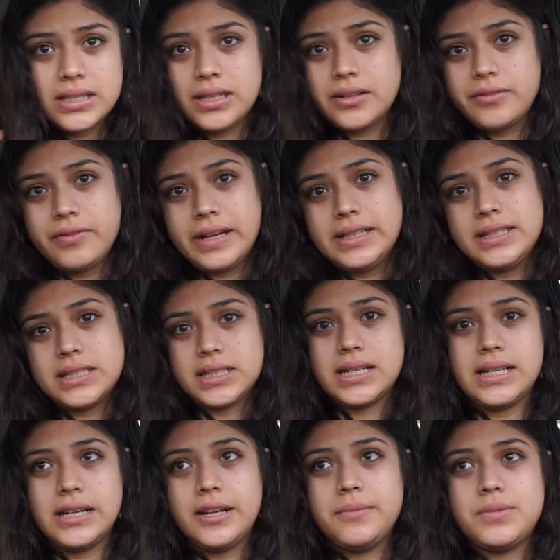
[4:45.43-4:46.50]
need to find the
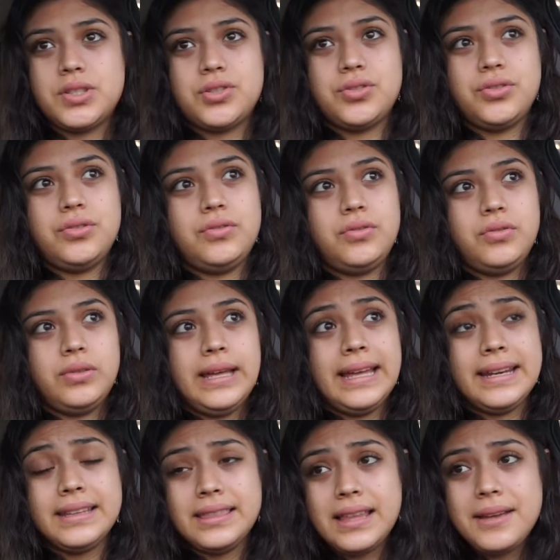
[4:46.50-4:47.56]
time to
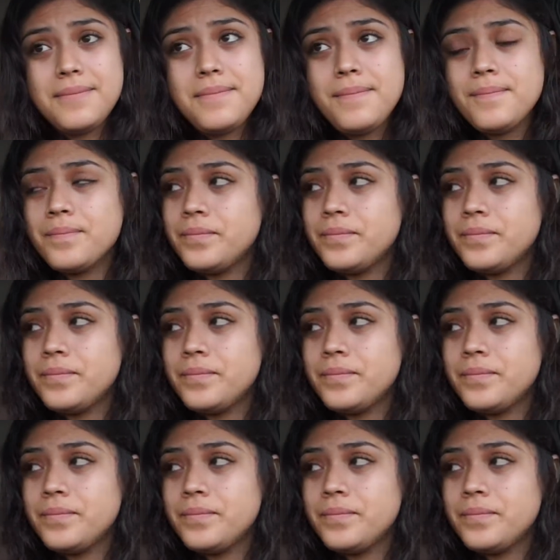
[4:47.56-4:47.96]
edit them.